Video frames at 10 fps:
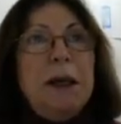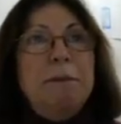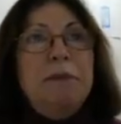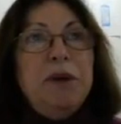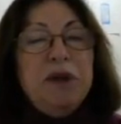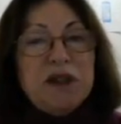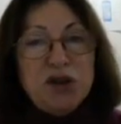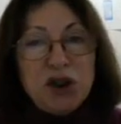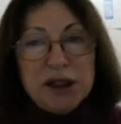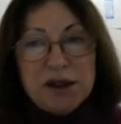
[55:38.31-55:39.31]
may be
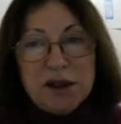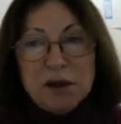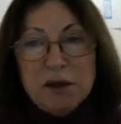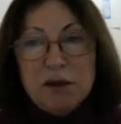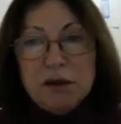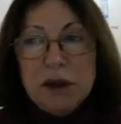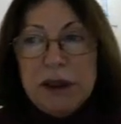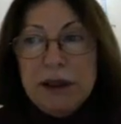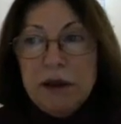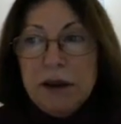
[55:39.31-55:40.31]
suggested on
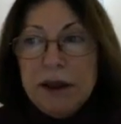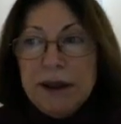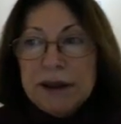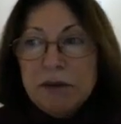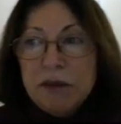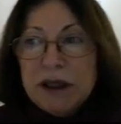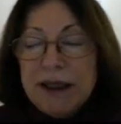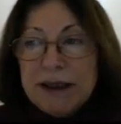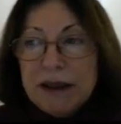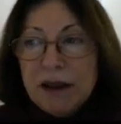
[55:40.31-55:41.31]

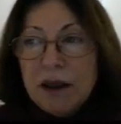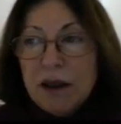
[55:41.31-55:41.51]
electromagnetic.